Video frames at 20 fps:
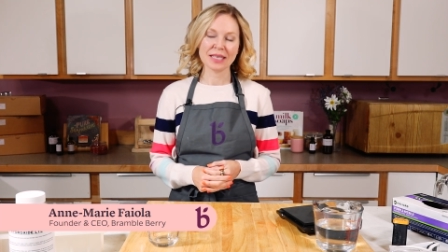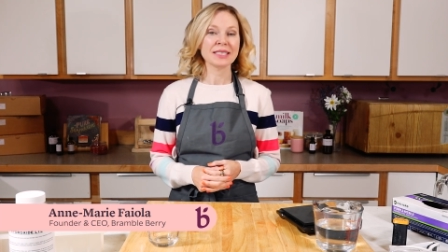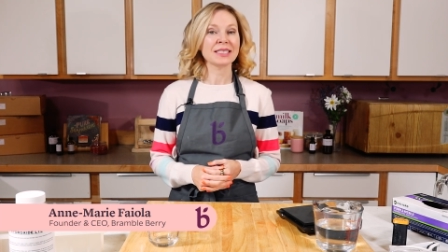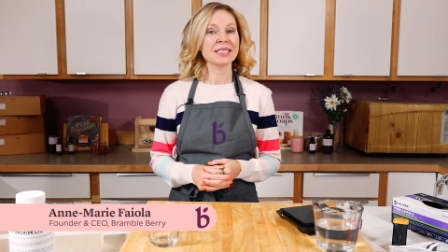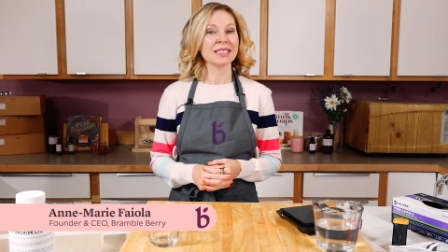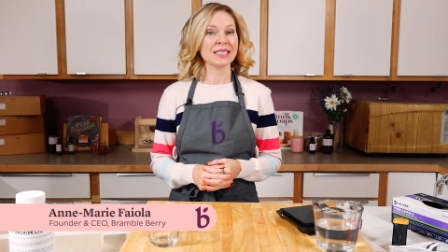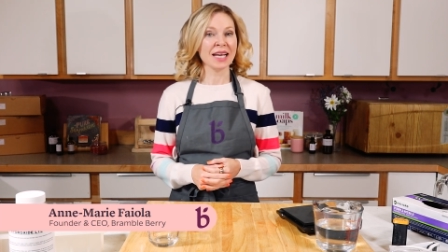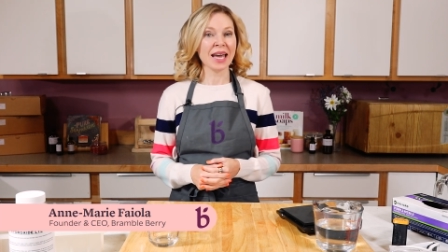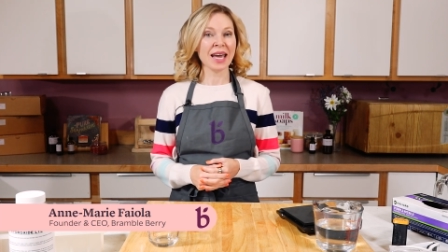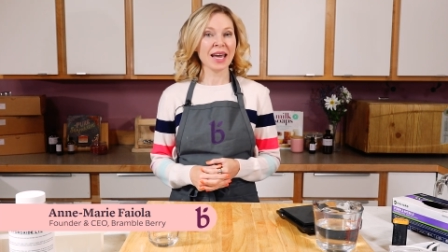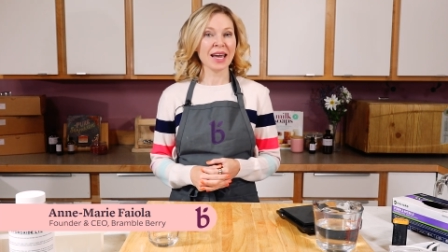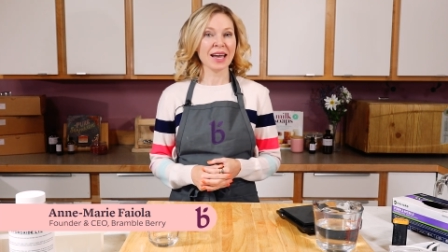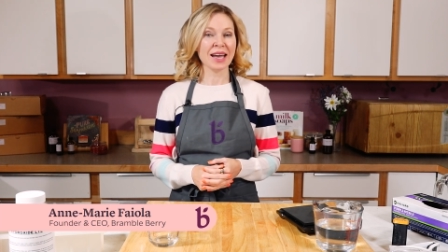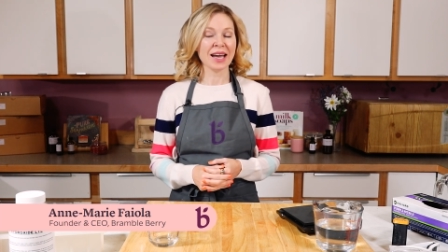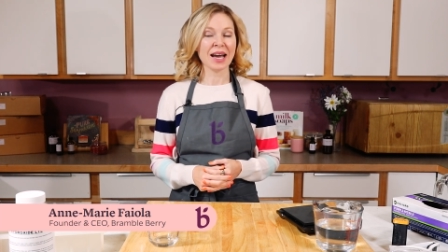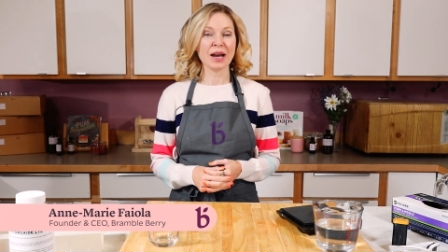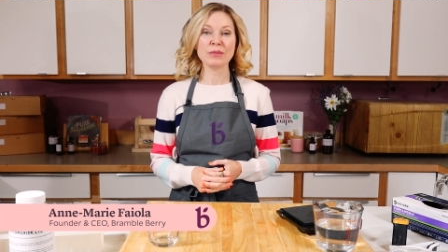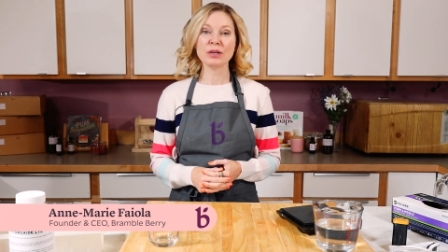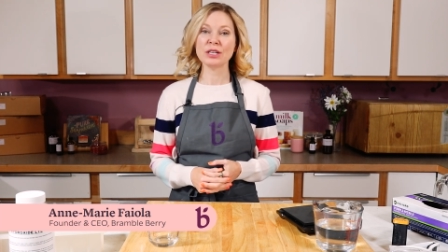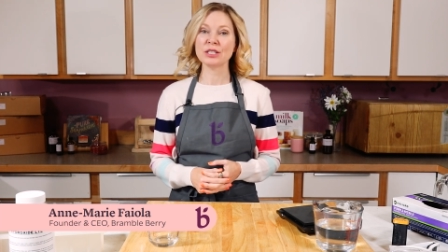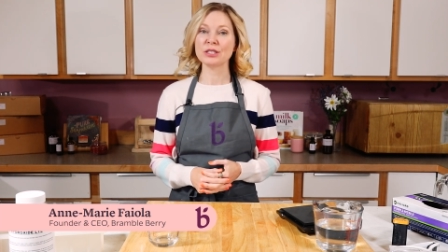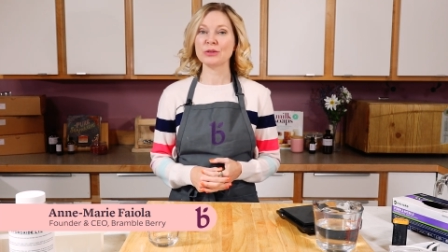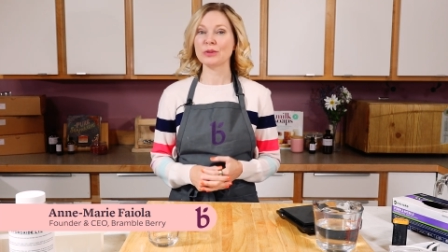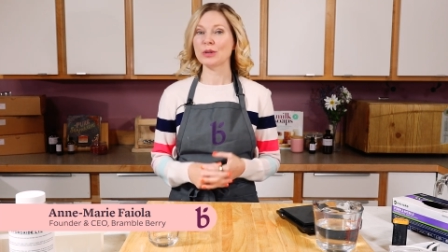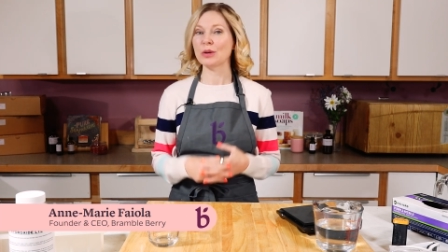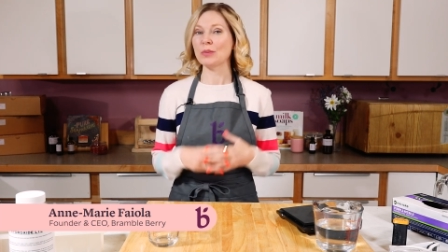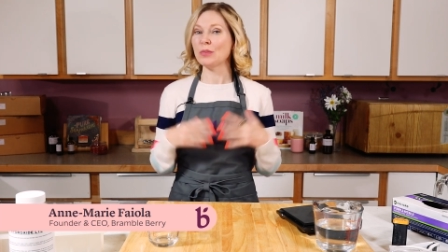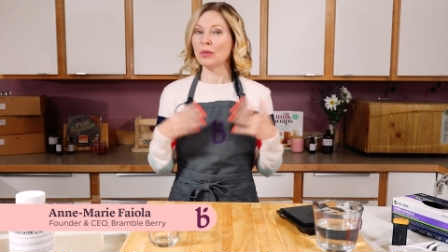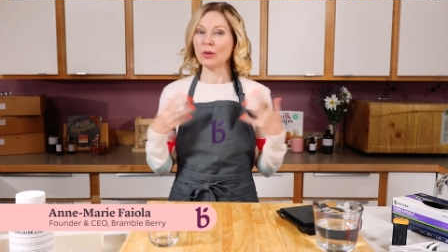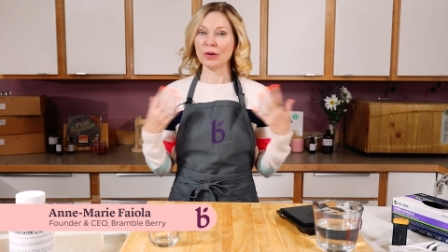and today I'm going to do an
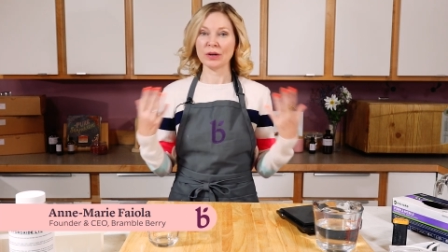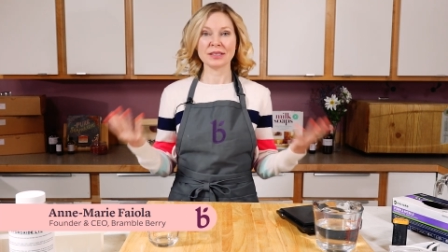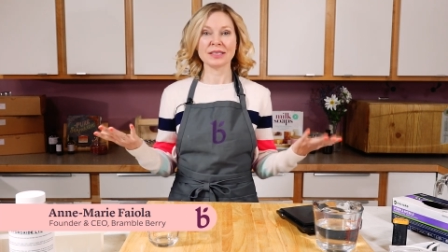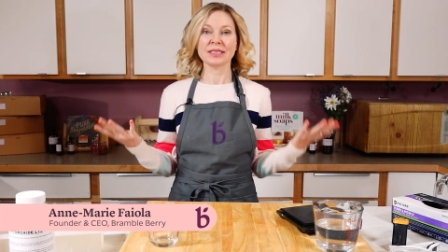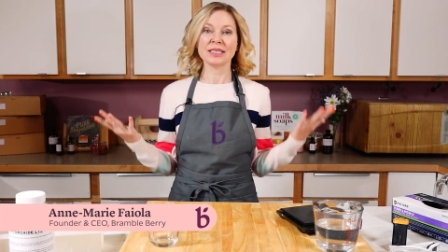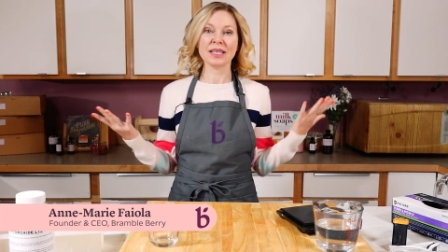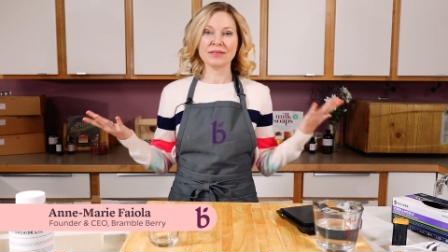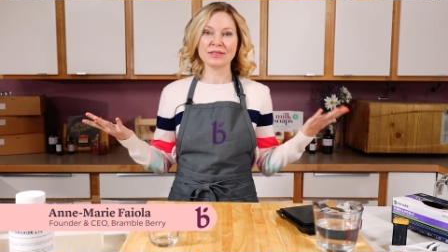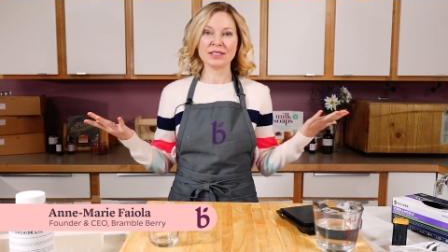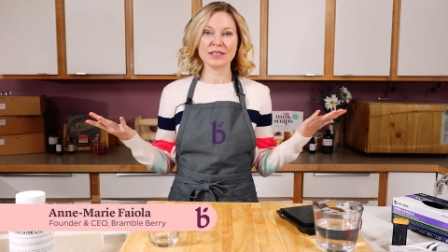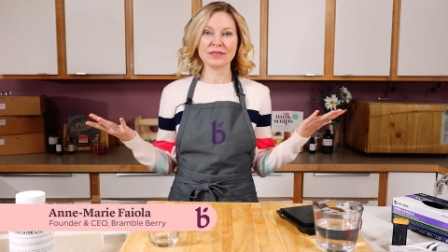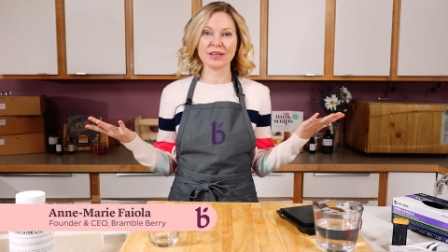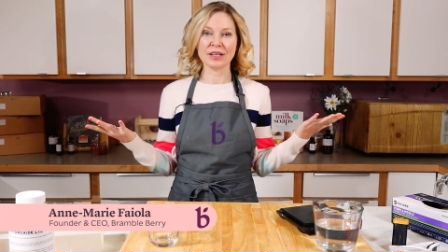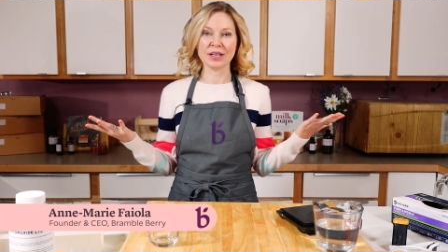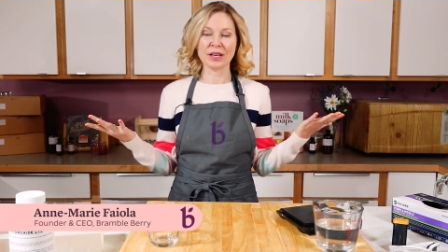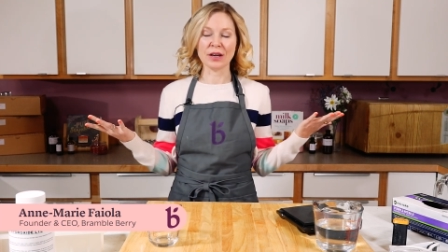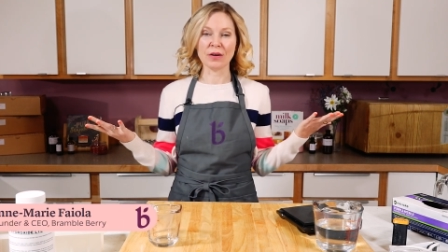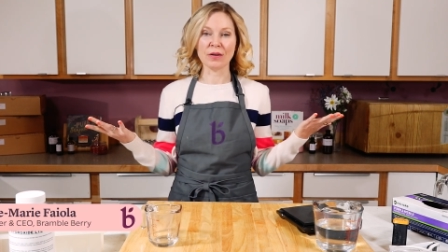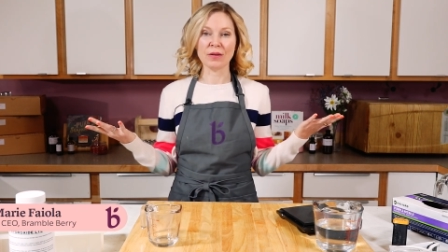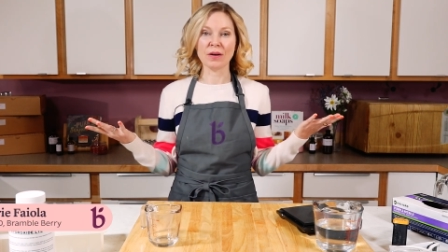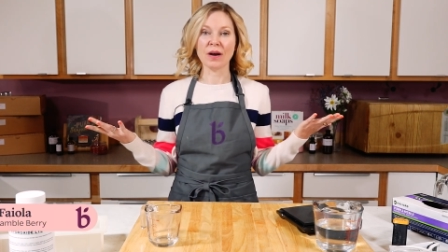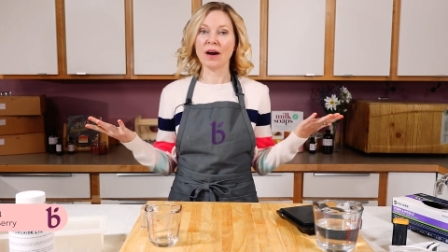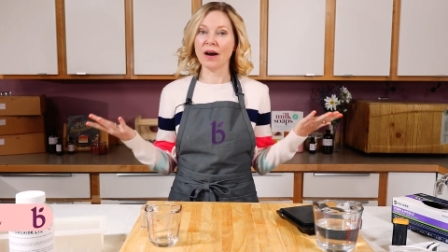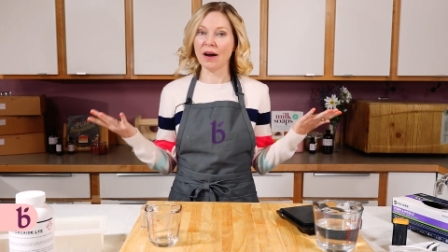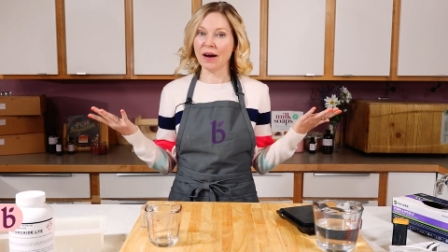important safety video